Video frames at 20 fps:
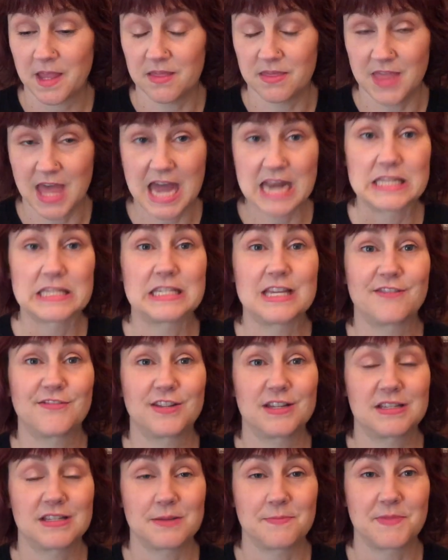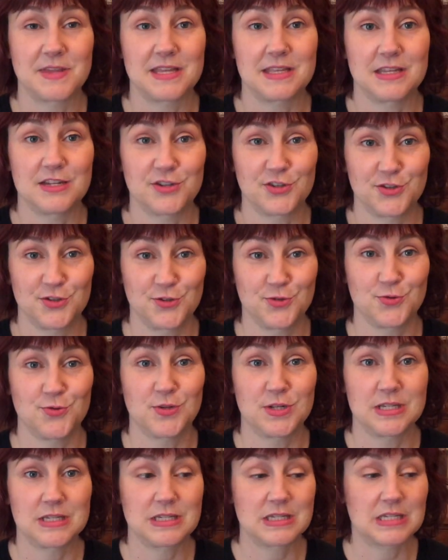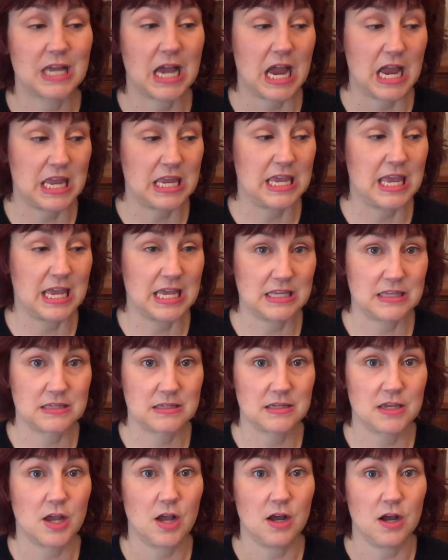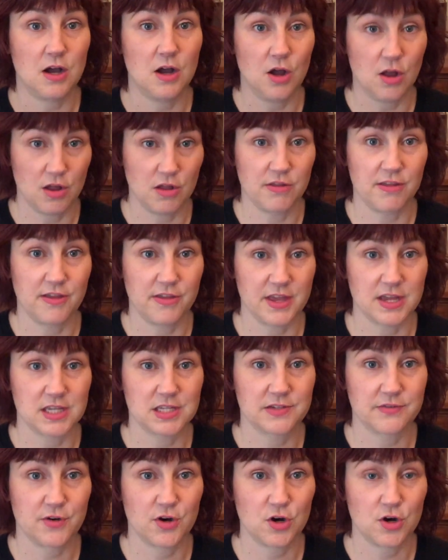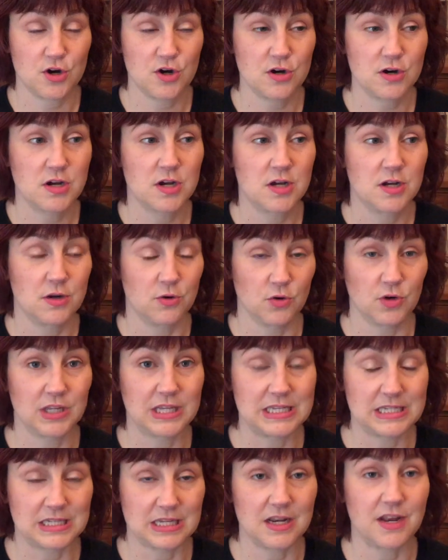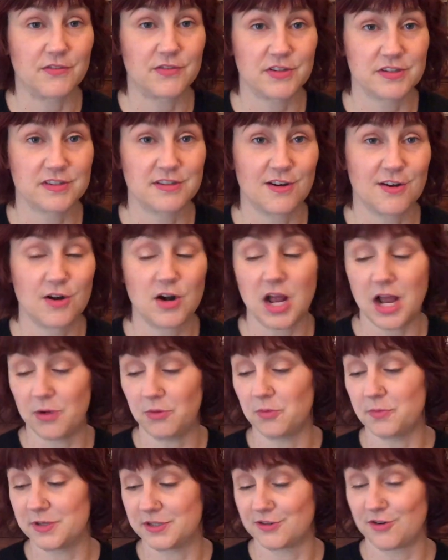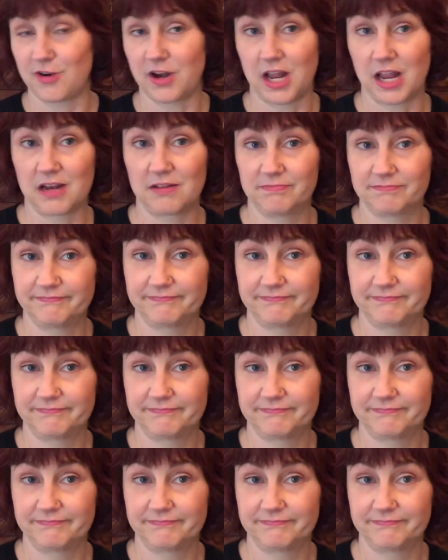that is definitely something that as soon as I get all the things for her, or at least enough to start, I will be starting it.